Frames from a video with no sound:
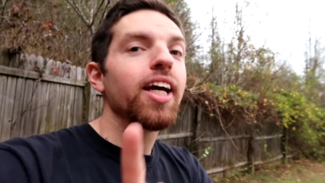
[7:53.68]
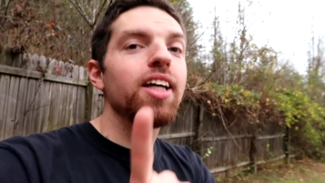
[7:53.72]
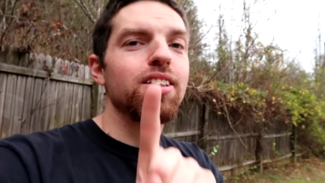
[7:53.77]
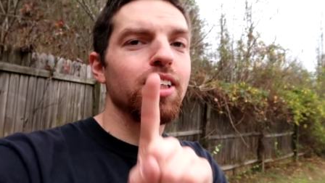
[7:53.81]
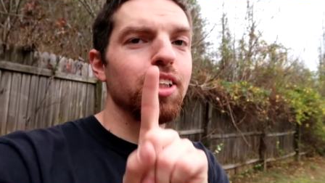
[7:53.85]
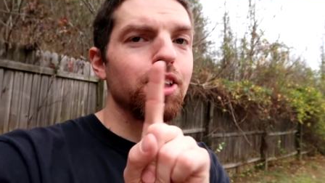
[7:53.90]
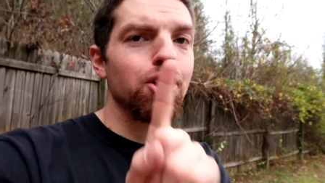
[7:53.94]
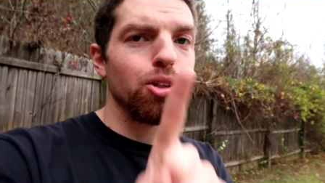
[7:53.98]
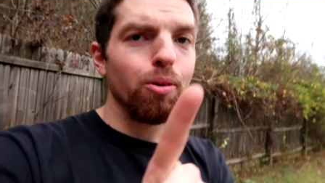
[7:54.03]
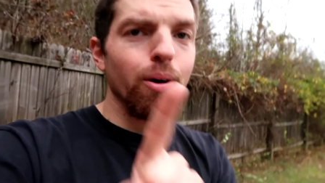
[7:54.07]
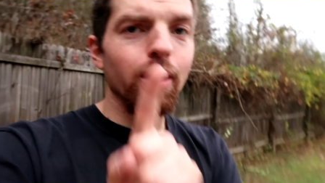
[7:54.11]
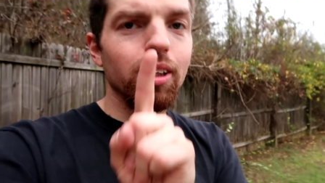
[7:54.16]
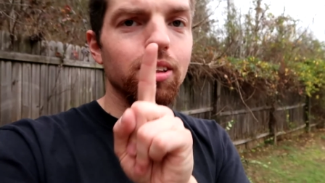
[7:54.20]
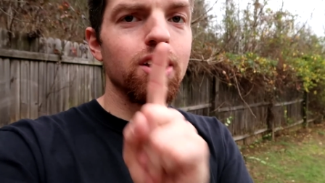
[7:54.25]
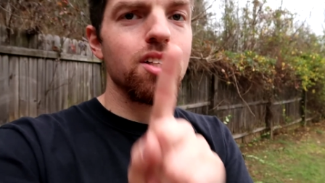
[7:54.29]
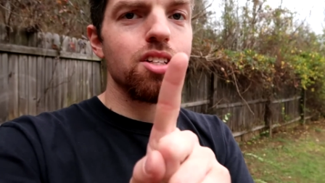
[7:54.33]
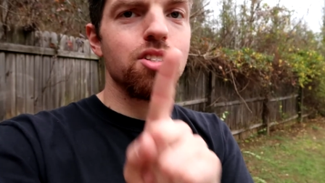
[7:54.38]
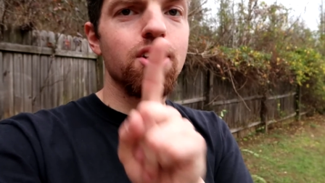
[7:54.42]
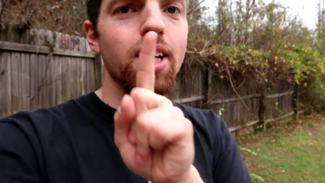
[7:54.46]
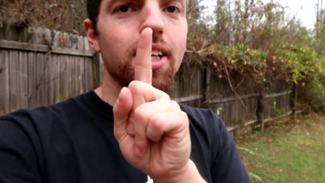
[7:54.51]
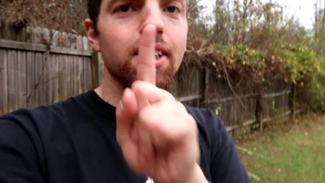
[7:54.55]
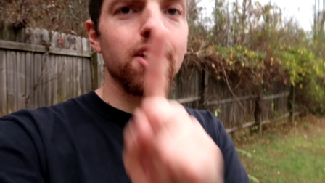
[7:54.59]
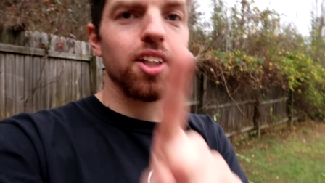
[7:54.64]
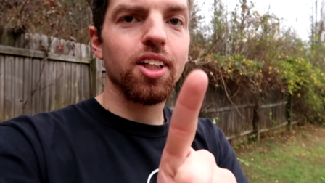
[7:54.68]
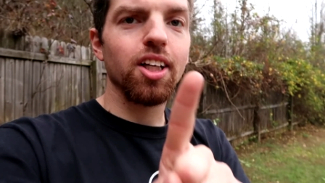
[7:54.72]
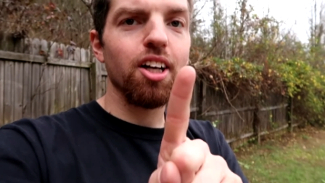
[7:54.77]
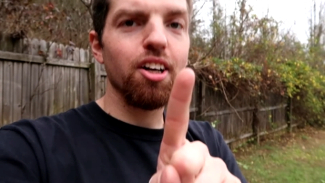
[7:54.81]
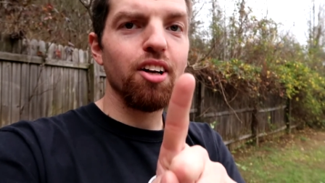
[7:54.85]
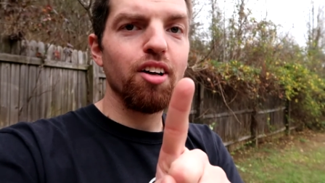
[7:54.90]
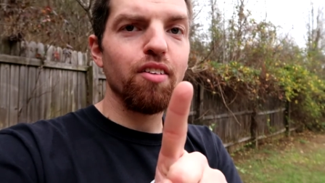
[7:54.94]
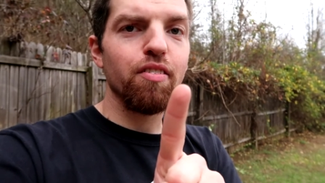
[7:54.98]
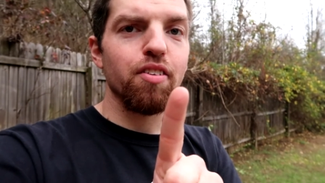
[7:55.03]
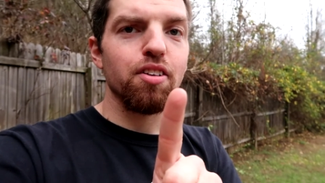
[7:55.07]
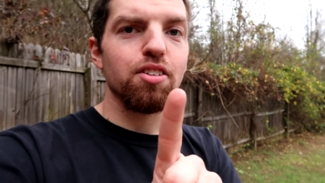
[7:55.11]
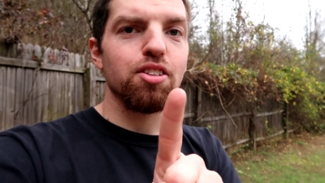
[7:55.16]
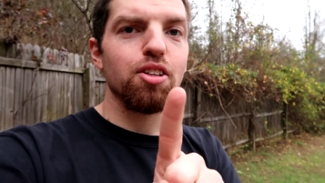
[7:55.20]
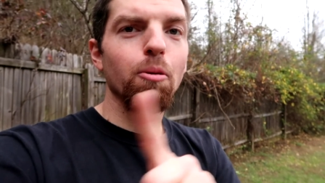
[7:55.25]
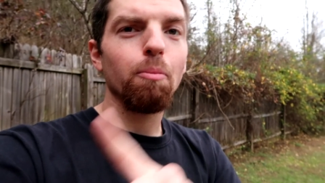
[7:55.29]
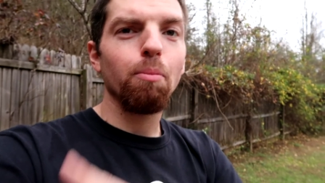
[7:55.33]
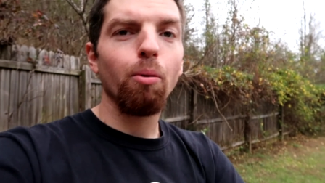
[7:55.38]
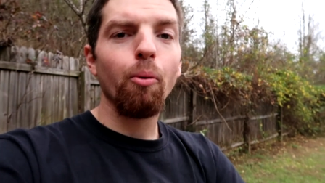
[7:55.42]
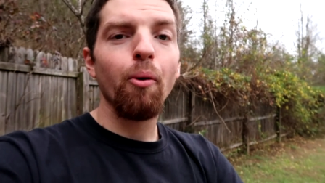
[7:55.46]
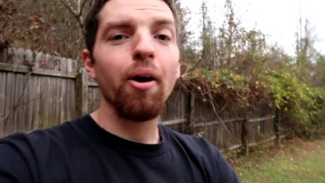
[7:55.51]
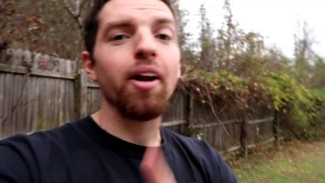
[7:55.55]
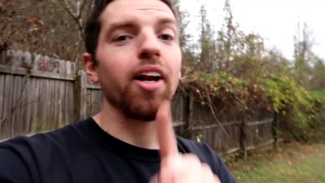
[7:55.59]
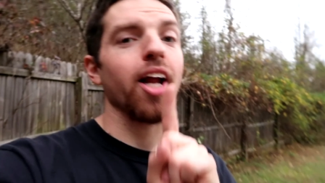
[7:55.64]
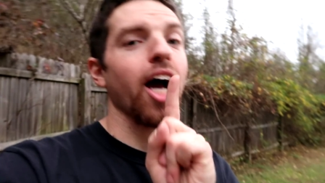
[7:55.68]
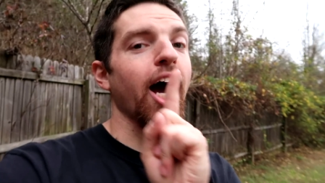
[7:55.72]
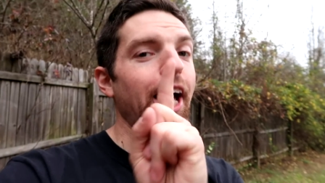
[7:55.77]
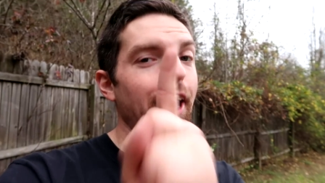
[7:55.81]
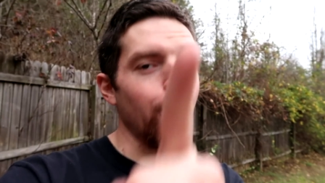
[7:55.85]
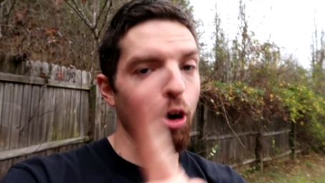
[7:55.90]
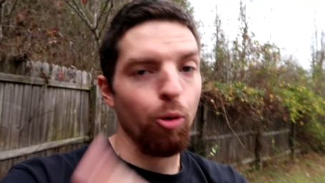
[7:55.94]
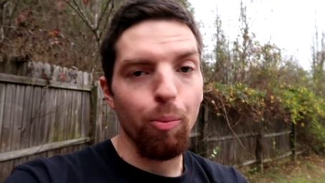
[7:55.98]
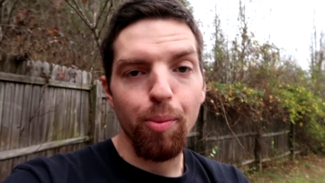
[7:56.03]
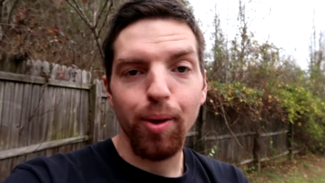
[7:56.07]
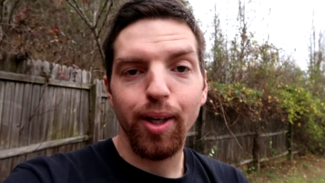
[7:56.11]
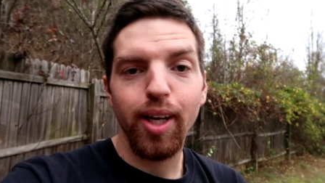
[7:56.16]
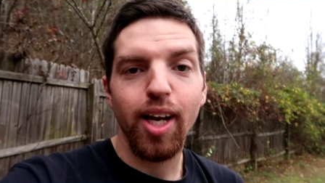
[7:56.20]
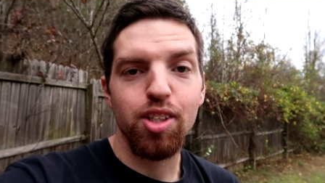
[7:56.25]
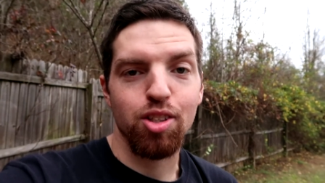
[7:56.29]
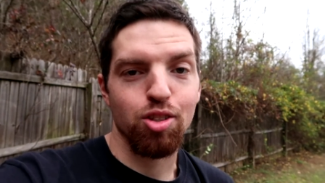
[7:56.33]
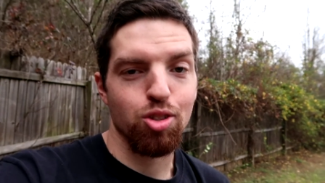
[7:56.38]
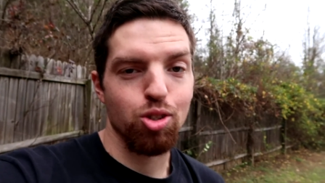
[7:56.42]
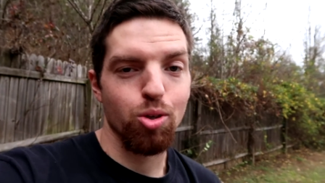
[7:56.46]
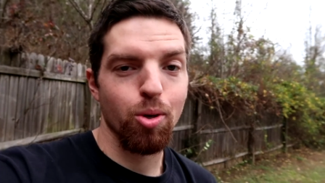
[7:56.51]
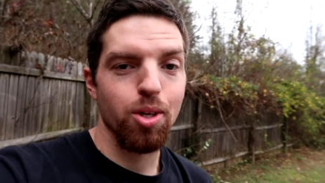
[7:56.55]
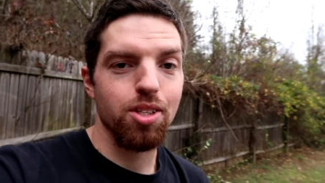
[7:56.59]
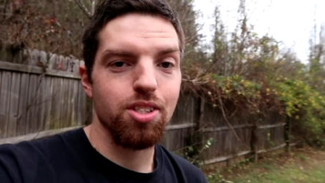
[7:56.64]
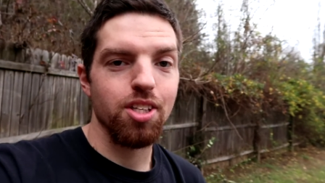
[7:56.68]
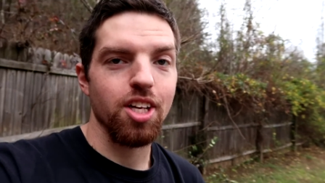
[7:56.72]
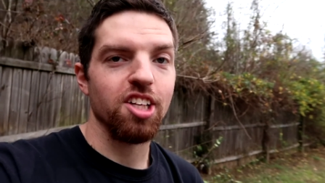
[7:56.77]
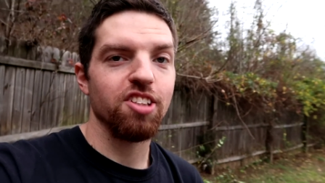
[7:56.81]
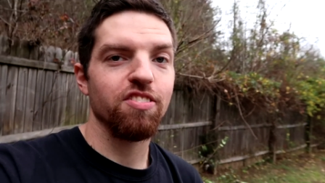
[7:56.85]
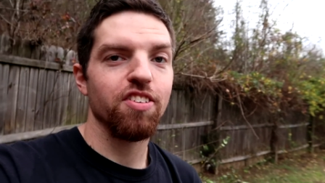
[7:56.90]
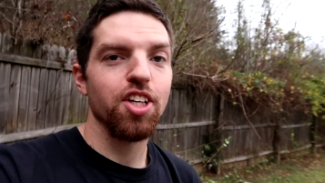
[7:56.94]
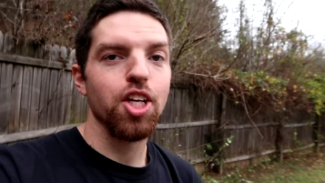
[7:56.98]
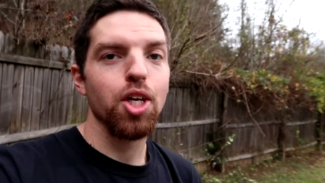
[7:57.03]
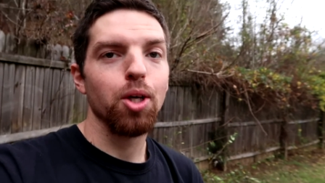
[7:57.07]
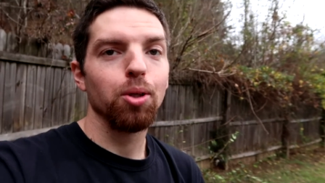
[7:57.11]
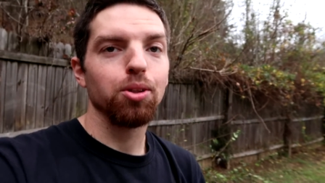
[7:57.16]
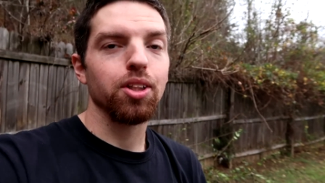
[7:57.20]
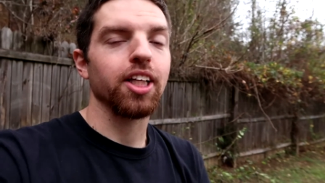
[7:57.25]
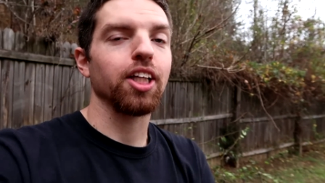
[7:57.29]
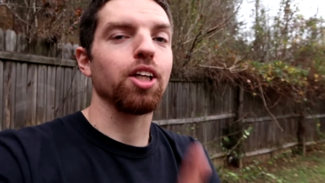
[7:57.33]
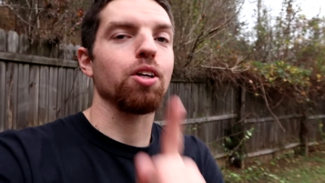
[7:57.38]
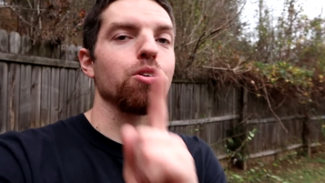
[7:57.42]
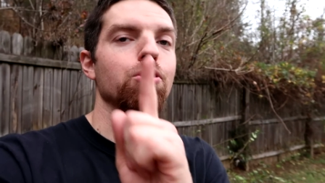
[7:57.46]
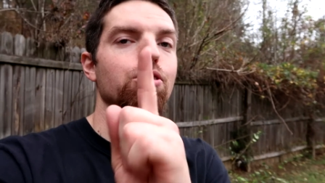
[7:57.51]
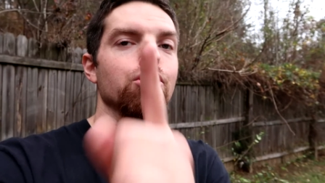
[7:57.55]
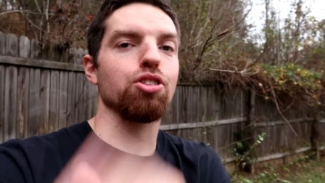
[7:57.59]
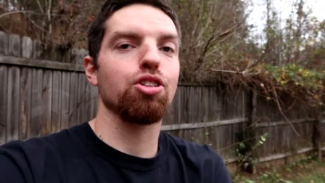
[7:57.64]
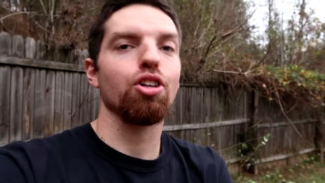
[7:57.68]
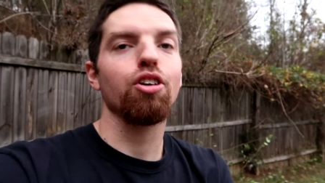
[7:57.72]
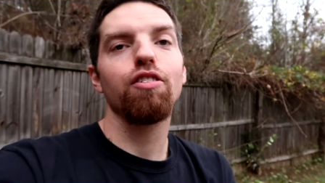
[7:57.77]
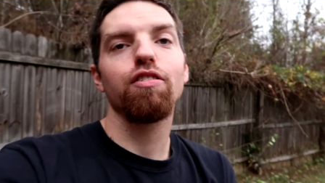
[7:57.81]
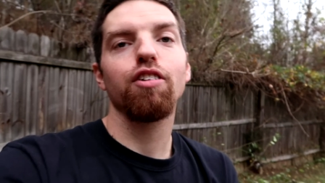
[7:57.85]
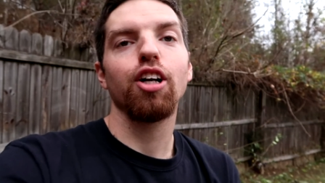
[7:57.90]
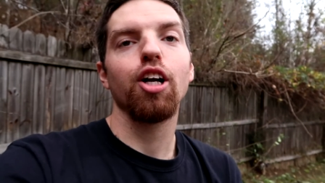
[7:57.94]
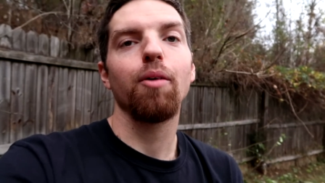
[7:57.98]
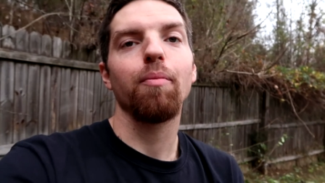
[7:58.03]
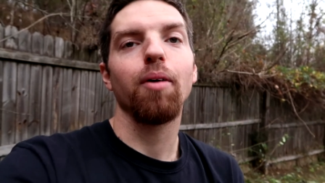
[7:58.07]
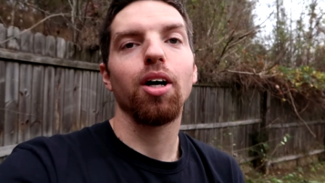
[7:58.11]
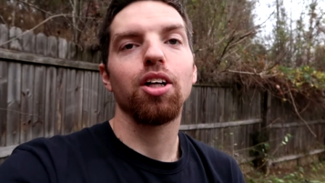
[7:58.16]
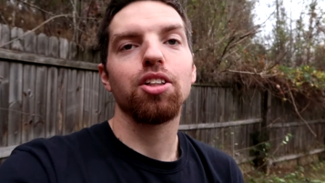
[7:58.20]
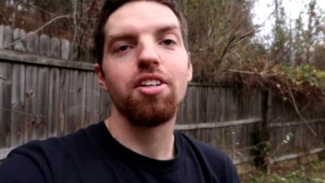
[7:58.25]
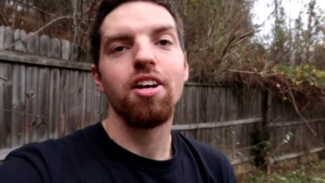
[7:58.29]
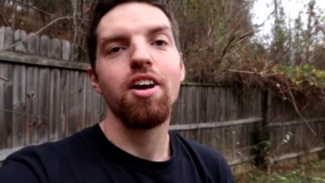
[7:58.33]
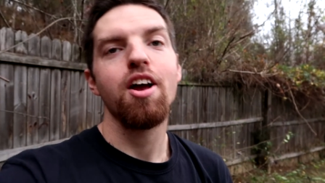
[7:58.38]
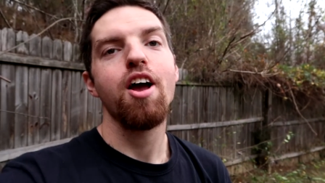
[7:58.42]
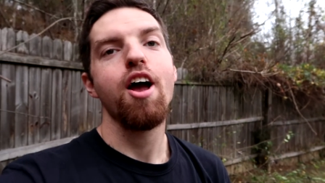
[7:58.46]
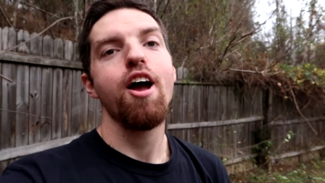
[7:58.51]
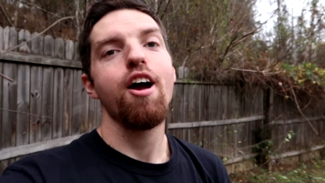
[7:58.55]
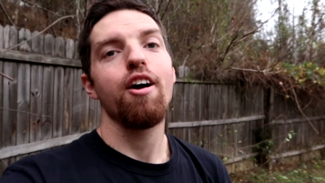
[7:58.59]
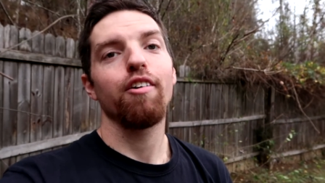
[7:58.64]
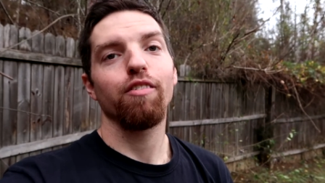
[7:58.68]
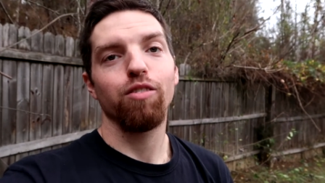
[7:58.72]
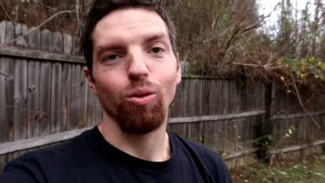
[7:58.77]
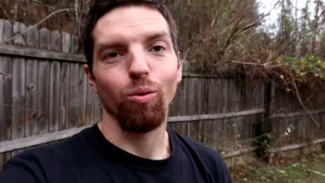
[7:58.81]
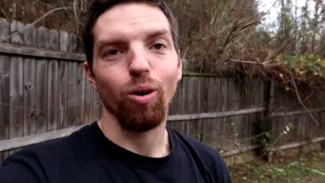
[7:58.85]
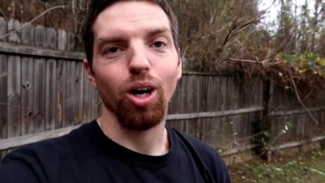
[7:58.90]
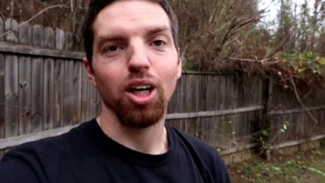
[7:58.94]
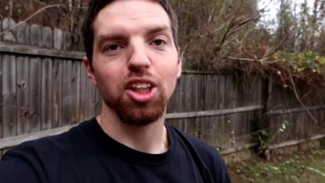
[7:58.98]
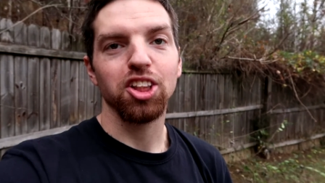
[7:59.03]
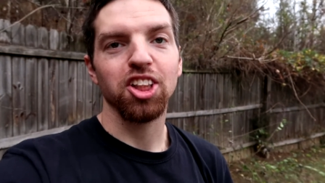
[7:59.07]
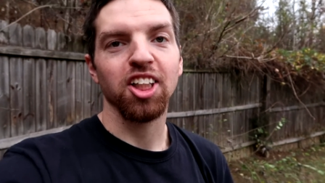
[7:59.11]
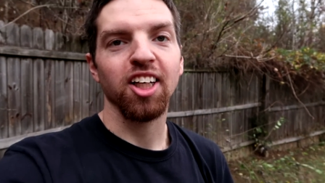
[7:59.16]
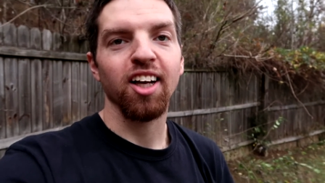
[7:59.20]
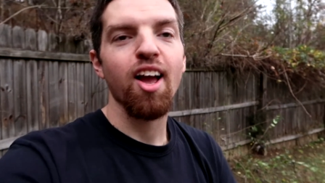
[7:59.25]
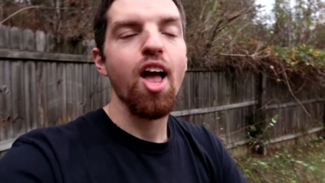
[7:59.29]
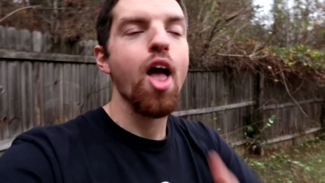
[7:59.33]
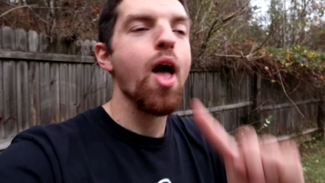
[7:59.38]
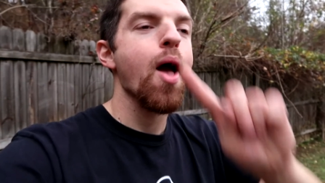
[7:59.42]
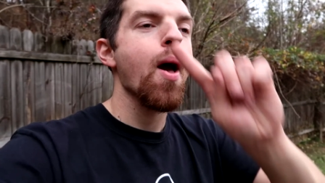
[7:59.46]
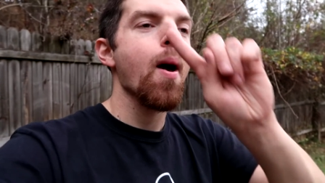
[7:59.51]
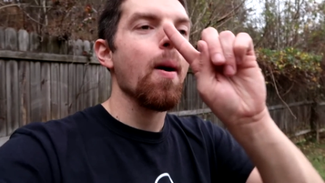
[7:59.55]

case I do actually decide to cut it off at some point. I hope you guys enjoyed today's video. Thank you so very much for watching.